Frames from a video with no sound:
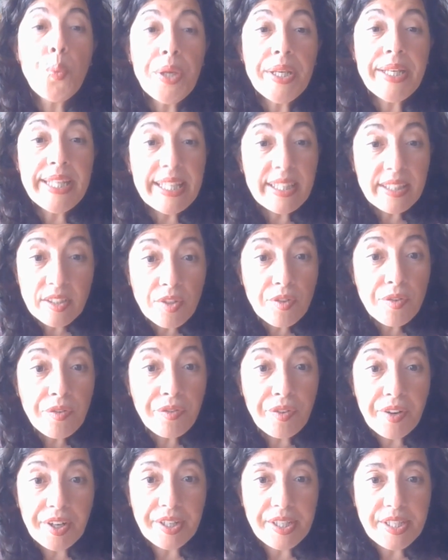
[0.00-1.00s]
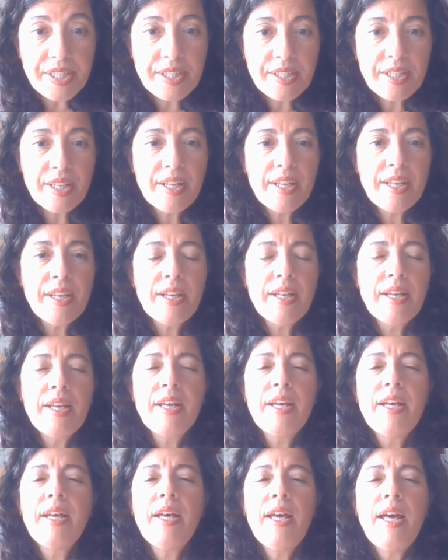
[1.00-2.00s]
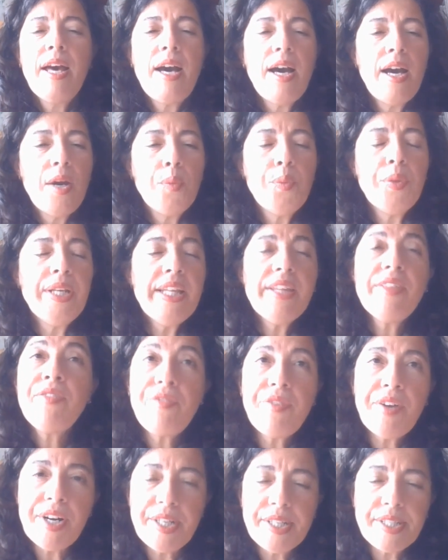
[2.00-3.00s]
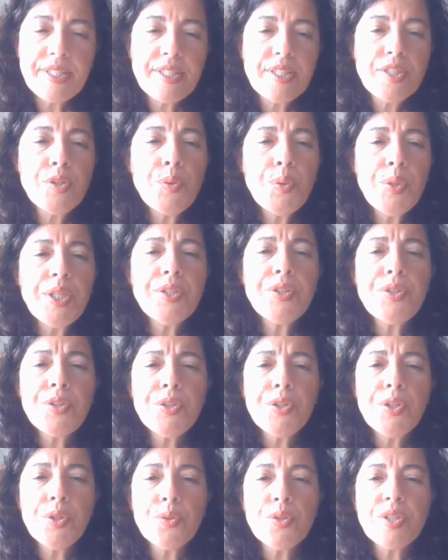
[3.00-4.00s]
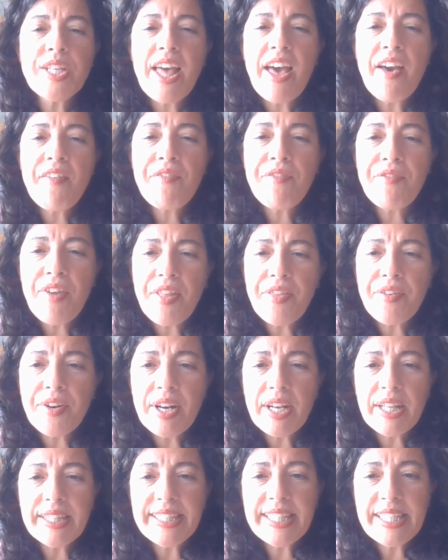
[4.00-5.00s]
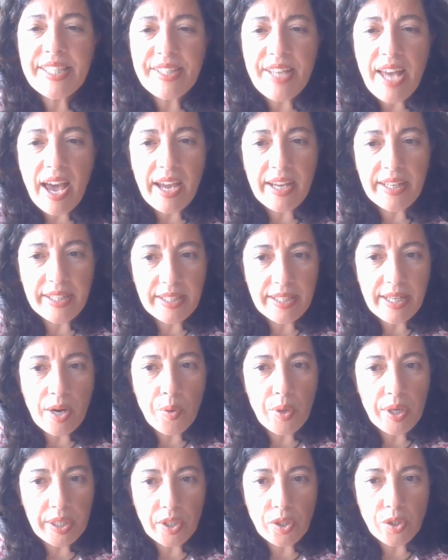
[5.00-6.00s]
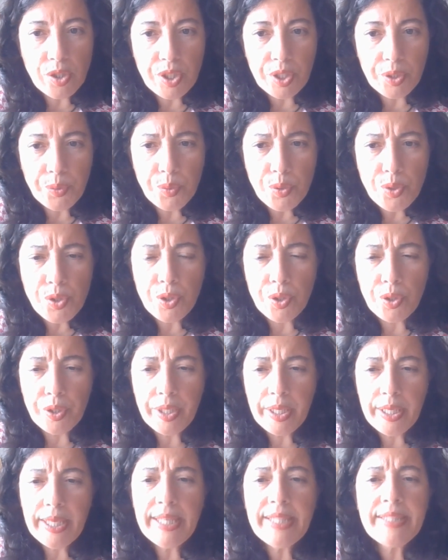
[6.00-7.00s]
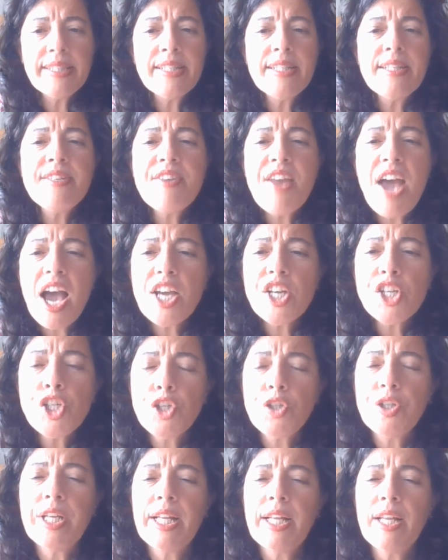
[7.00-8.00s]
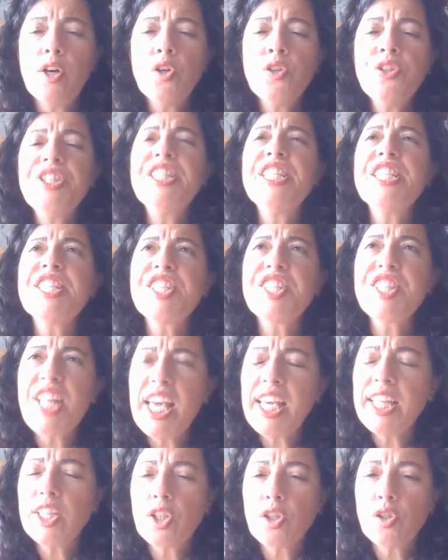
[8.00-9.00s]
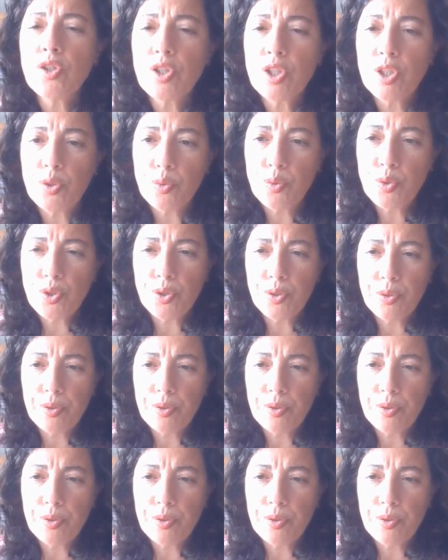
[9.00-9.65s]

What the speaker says: need first to introduce a federal design in our constitution, in the state constitution.